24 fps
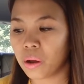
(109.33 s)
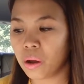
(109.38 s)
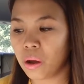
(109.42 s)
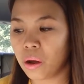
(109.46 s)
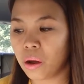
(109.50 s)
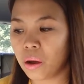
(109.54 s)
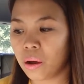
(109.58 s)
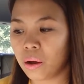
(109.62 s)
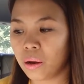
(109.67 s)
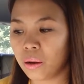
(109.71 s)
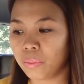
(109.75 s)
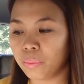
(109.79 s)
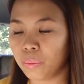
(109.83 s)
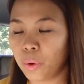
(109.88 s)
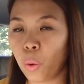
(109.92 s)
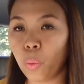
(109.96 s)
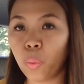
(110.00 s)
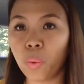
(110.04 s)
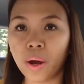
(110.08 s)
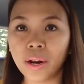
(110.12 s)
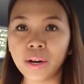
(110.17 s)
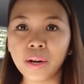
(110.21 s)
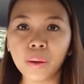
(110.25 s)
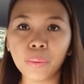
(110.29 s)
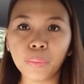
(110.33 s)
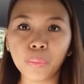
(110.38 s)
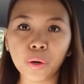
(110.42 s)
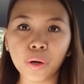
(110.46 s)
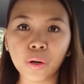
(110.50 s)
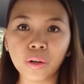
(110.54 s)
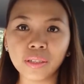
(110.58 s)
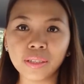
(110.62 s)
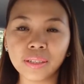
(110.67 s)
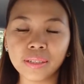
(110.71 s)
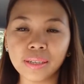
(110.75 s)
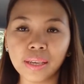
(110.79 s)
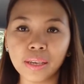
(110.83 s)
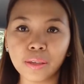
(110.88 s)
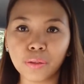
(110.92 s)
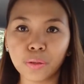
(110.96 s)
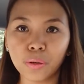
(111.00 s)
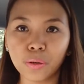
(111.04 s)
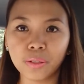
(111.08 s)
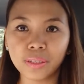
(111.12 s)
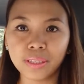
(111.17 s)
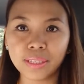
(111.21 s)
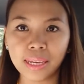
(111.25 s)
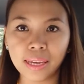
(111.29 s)
um, one number
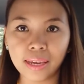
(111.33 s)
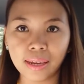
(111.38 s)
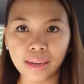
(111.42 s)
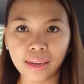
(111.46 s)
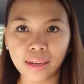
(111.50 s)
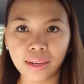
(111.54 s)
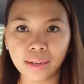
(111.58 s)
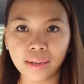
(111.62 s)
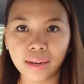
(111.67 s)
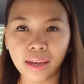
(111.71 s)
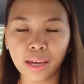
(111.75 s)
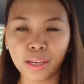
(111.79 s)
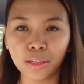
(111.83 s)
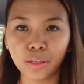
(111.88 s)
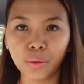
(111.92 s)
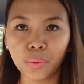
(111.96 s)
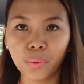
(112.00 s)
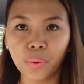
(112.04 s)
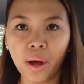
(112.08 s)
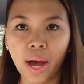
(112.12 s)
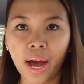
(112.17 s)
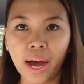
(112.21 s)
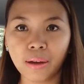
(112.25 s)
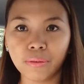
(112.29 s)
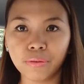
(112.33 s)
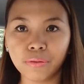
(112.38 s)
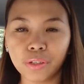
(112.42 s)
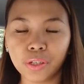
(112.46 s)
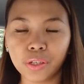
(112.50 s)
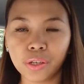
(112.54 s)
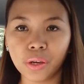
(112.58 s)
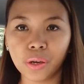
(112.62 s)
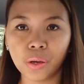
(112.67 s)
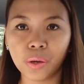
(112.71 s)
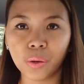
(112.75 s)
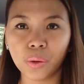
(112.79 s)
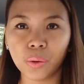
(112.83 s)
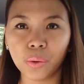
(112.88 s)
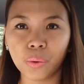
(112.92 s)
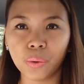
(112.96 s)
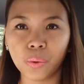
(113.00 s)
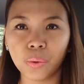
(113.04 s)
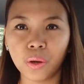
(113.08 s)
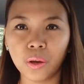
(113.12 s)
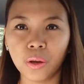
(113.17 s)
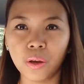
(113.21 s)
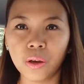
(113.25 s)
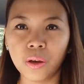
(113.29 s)
C13 and you will have to